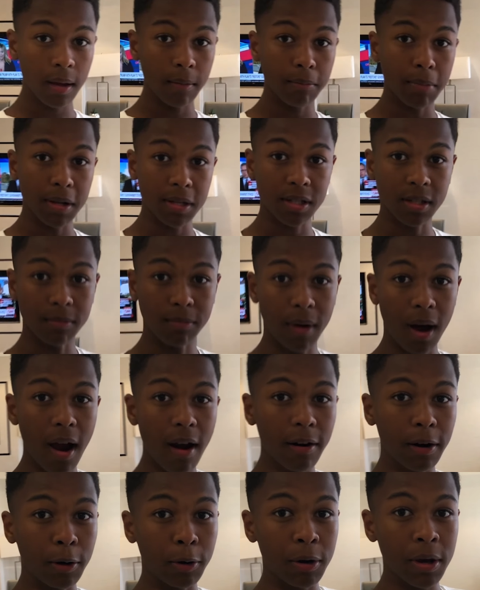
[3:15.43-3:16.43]
But
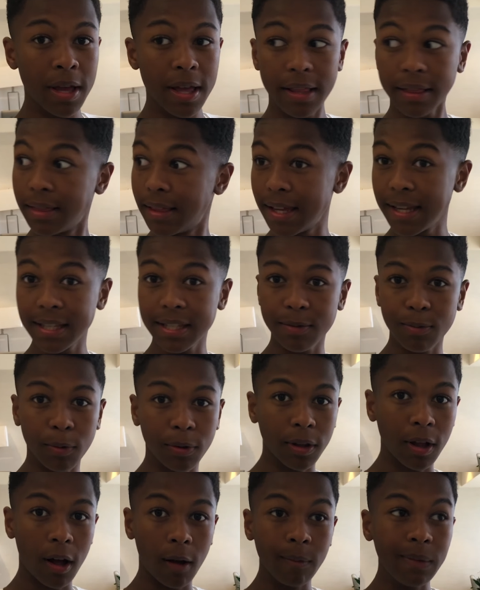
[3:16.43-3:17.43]
tomorrow, this
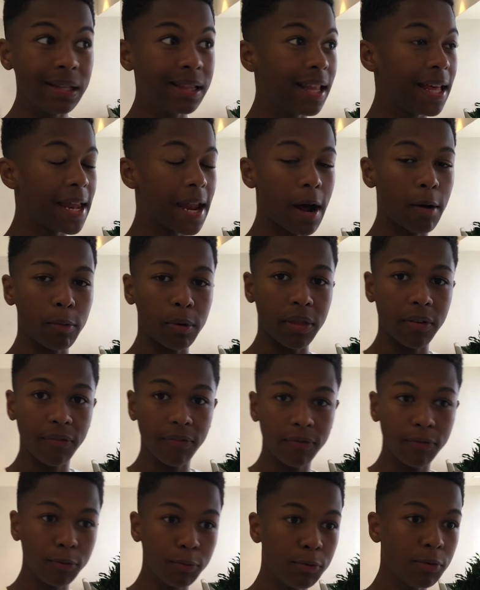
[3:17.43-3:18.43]
will all be laid out with
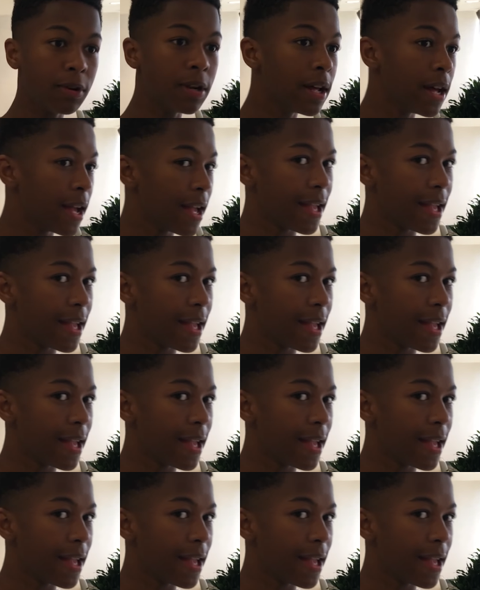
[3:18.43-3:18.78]
food